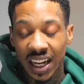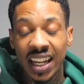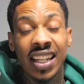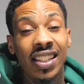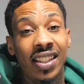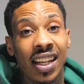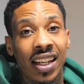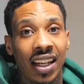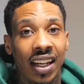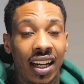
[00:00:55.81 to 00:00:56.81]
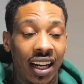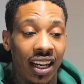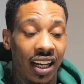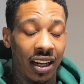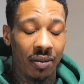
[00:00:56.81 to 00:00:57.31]
And he seen it and
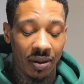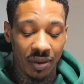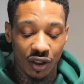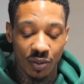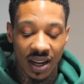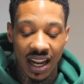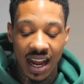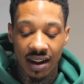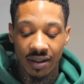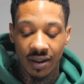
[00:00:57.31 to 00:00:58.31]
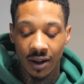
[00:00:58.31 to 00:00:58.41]
he ended up coming into my live.